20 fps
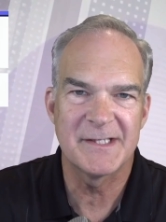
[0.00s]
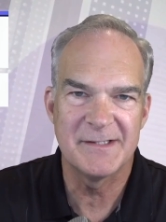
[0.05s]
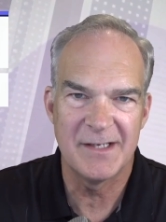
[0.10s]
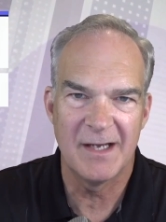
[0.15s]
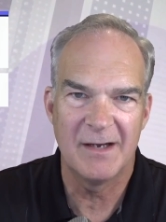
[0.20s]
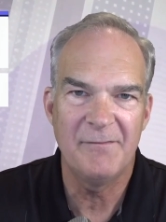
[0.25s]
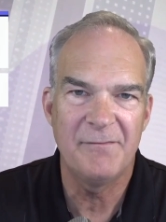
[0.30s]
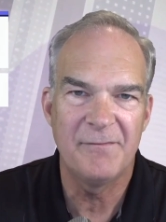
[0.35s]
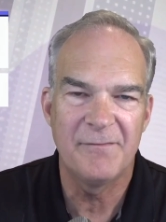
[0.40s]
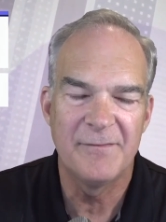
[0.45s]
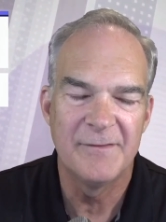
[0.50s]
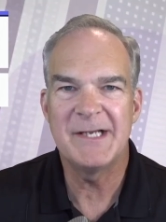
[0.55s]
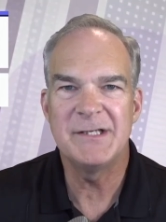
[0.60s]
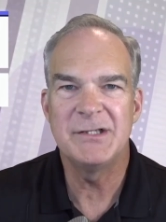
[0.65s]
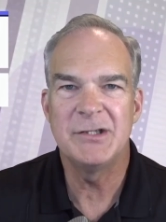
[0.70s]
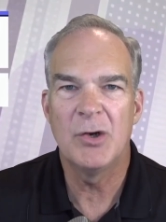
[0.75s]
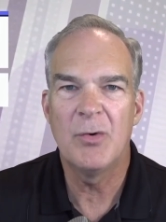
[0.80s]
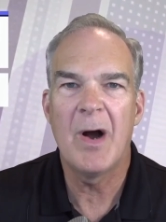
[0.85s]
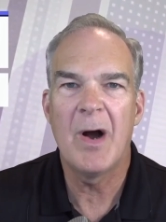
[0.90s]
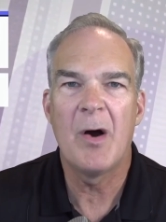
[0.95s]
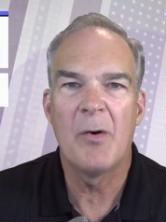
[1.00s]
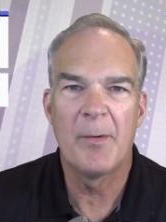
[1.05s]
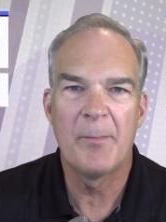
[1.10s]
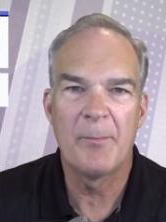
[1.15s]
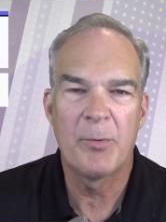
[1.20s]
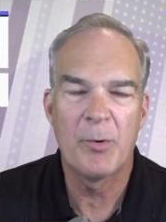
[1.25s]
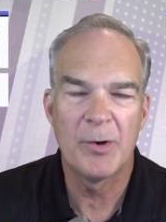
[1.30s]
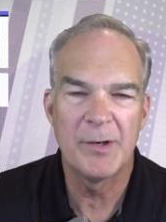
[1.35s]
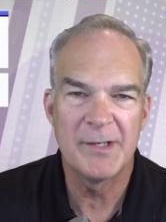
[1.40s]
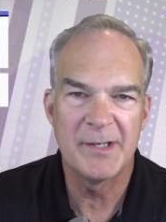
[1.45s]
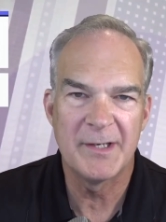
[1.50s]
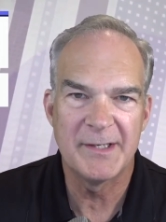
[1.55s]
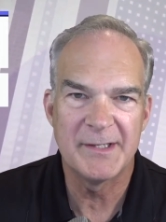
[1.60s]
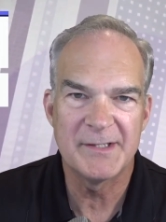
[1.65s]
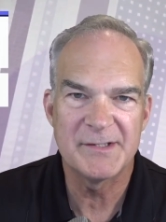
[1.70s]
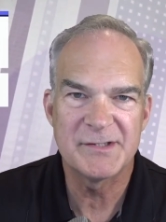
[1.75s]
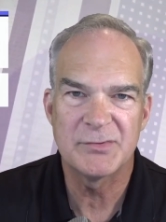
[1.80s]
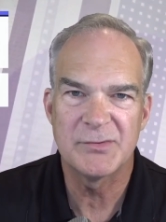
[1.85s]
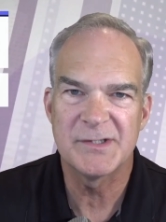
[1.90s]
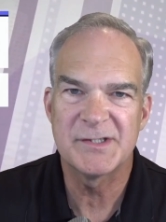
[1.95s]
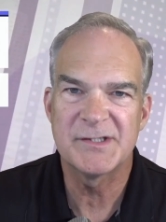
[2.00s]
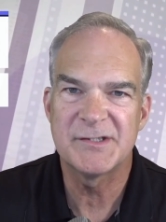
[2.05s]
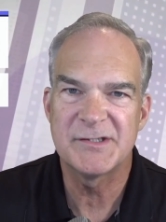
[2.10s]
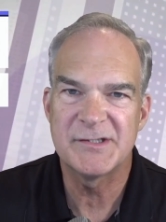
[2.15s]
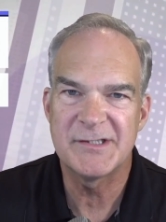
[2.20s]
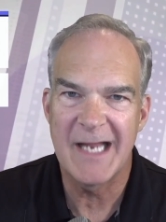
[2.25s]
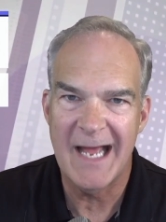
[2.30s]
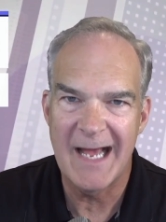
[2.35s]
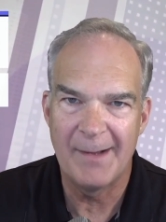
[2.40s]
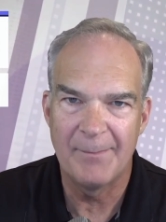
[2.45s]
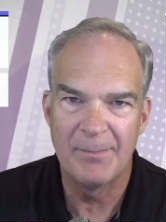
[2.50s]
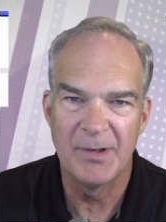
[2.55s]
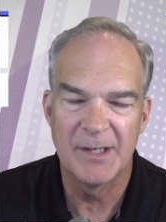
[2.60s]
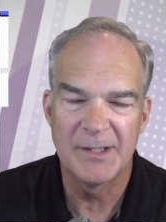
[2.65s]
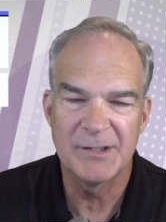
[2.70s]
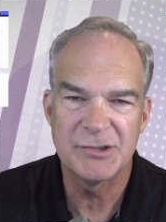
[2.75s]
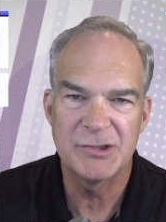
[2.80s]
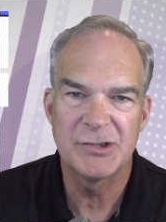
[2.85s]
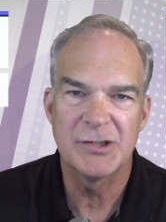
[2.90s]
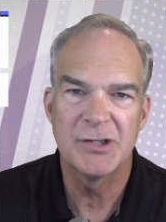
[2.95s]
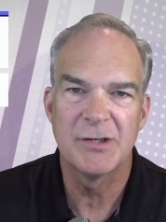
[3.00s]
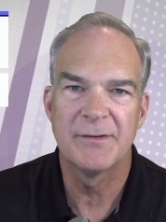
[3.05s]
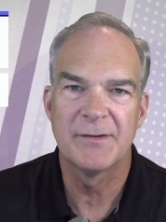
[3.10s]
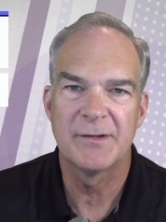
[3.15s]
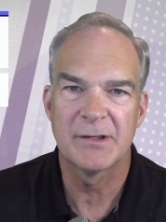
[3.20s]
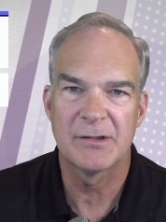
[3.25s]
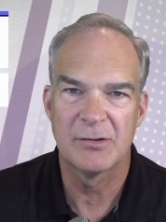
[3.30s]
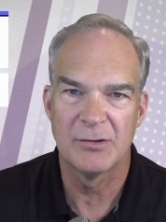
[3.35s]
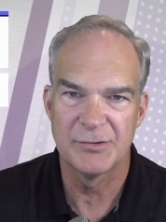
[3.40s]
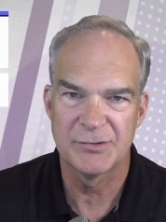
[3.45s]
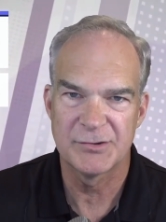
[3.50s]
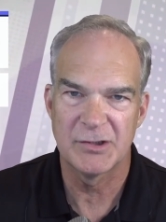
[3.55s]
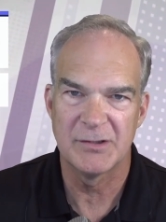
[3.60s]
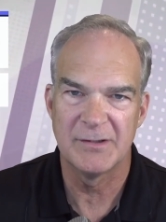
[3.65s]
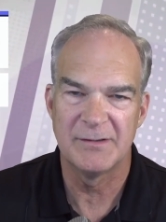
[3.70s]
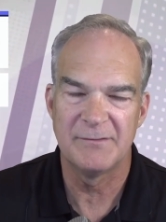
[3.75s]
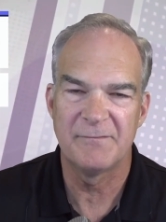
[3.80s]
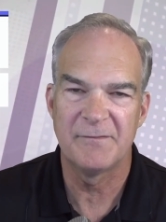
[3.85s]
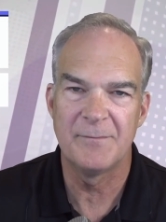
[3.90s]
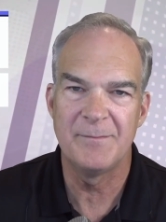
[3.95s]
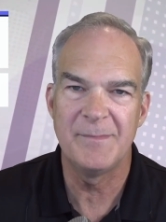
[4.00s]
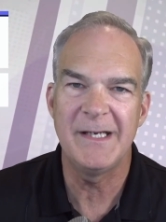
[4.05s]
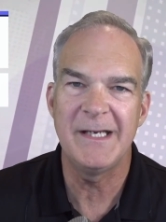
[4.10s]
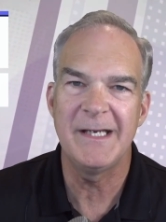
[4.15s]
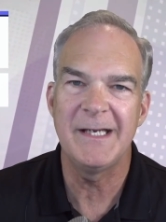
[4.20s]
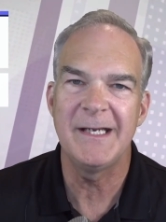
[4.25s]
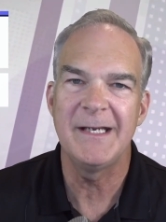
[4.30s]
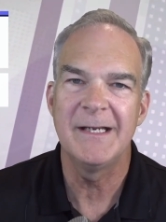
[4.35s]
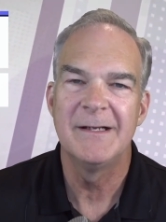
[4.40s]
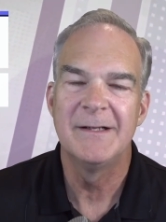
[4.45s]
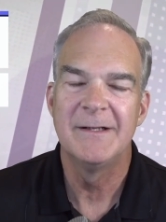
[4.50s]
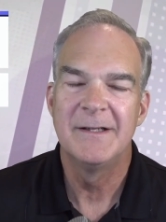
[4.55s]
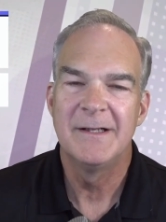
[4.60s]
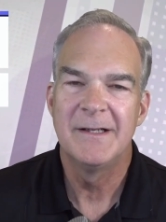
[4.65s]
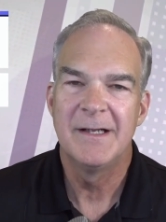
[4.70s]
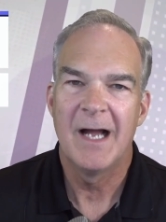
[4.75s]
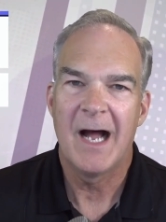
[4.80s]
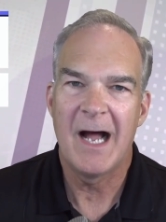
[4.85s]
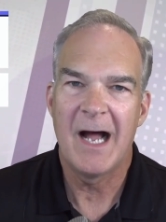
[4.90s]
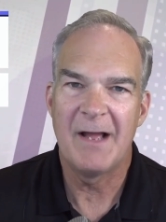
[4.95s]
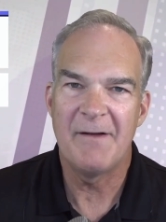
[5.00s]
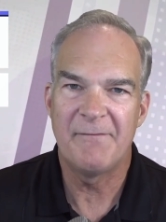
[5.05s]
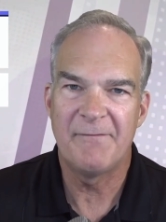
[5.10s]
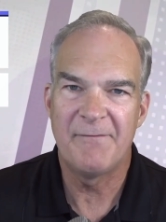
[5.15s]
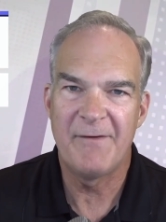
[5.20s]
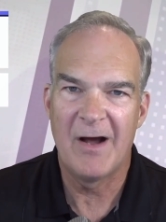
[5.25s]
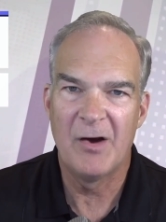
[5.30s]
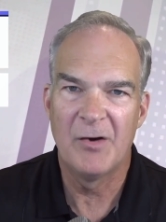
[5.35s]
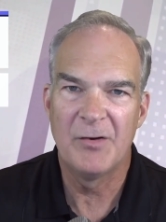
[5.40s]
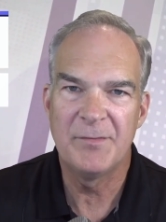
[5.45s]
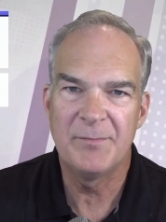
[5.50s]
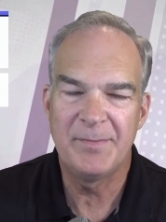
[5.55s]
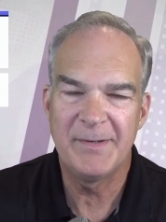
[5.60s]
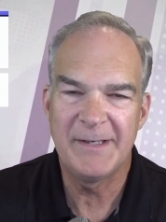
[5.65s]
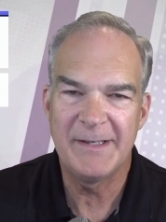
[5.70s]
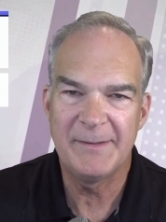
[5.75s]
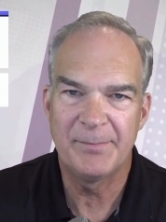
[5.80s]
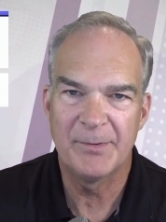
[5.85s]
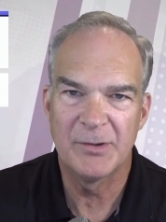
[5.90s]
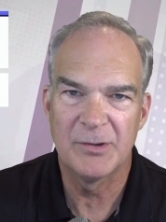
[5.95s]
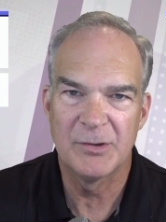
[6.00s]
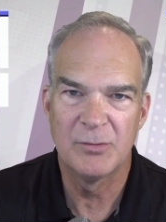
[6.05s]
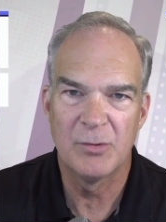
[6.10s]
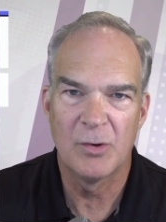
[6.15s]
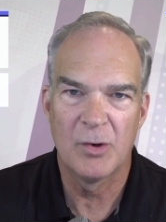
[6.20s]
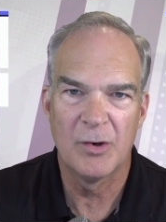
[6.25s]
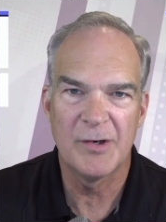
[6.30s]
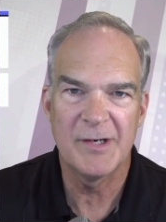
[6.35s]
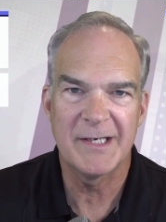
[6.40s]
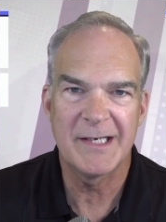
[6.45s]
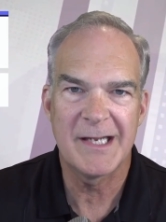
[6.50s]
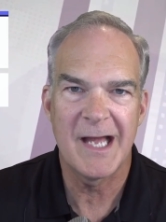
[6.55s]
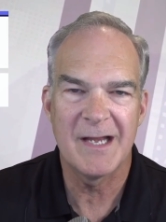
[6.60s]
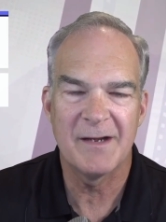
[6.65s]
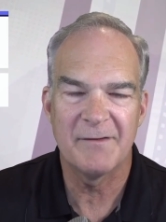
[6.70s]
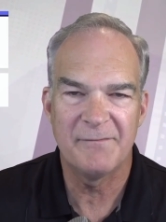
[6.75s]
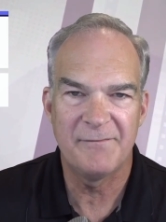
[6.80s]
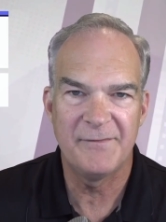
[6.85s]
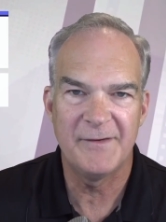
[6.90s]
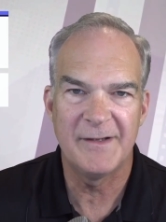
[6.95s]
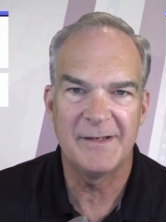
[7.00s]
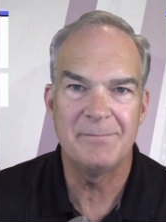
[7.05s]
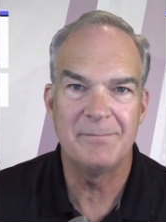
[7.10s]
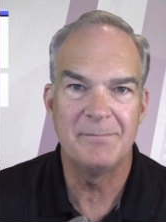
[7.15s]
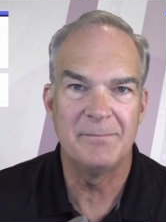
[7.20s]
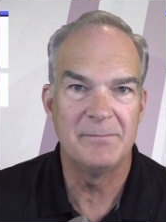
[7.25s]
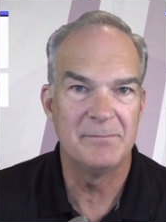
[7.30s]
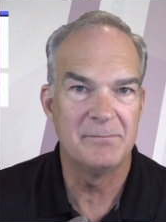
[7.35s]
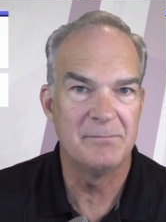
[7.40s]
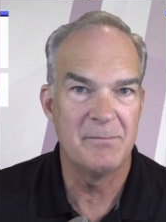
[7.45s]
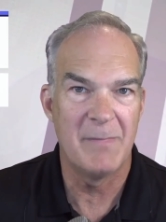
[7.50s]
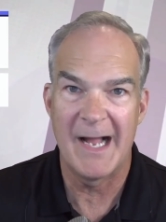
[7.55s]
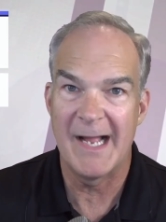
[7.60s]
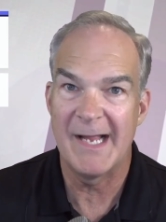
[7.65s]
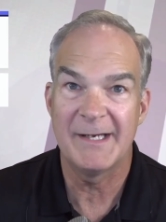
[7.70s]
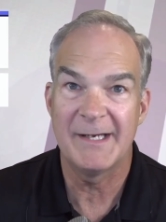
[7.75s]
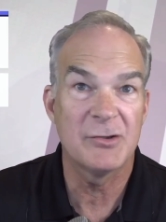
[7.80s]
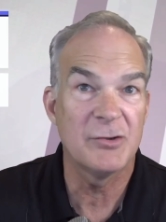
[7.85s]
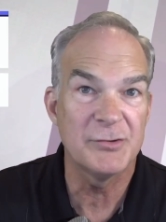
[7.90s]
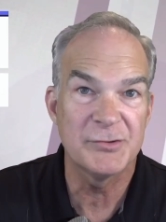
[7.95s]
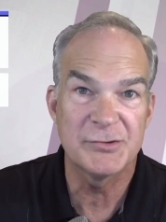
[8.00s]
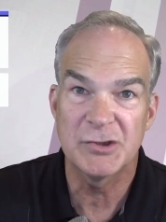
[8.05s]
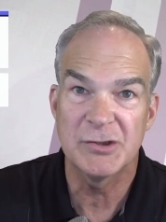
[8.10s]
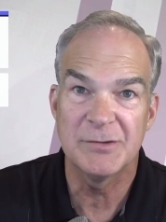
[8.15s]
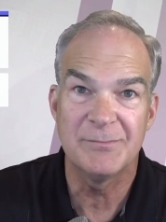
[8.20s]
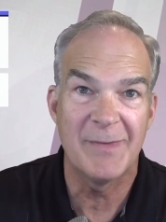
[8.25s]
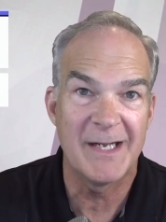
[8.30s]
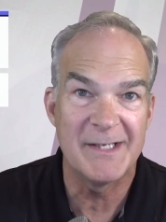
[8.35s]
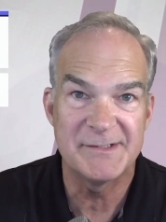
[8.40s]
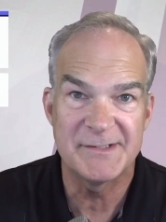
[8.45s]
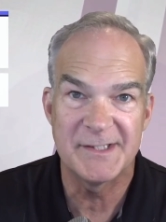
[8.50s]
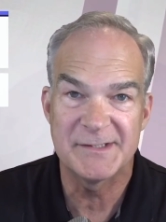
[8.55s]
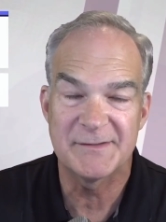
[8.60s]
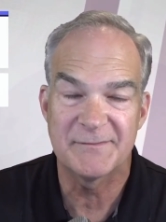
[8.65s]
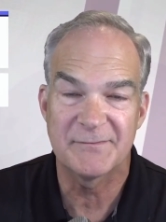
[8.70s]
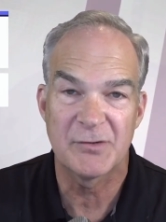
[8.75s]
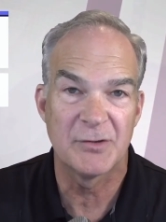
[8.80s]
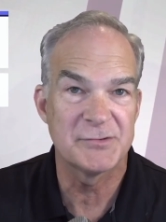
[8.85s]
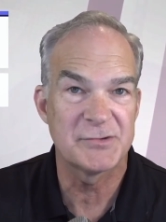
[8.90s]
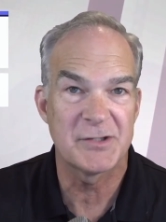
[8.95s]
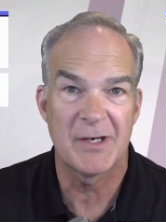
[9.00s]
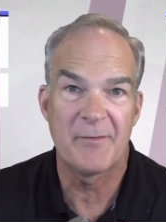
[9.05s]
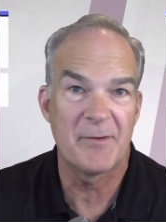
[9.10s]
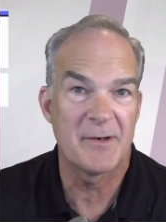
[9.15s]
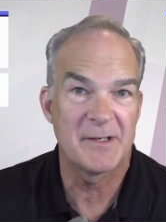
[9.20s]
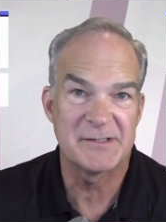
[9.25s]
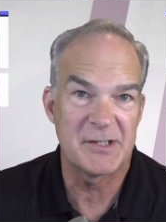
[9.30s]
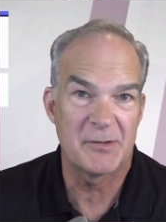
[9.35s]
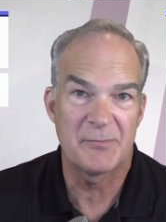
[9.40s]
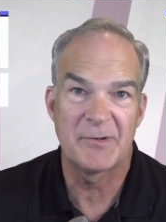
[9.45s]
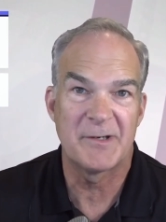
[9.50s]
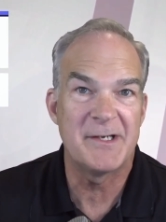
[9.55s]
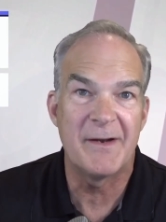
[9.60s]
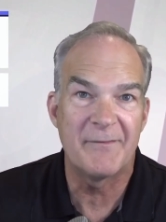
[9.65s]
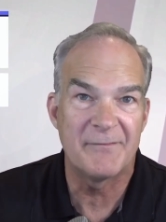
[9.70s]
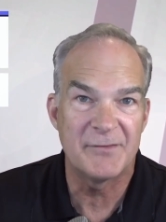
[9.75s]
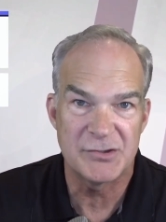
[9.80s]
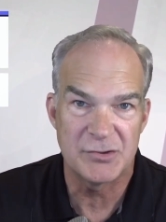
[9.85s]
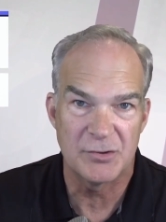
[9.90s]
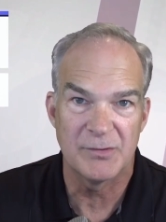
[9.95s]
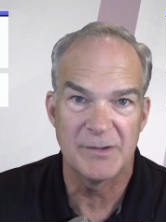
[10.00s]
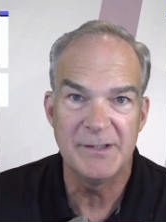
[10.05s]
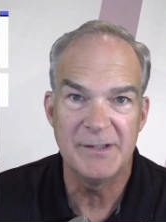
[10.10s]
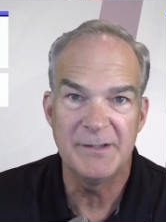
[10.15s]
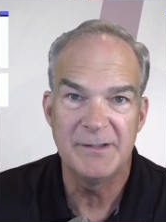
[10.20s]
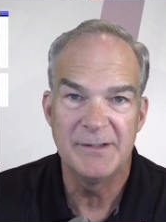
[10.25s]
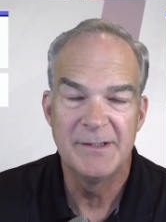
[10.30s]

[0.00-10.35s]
enough, I know how important it is to establish the culture. And for me, I found people who already kind of fit my culture, my sense of culture. Otherwise, I would have never joined.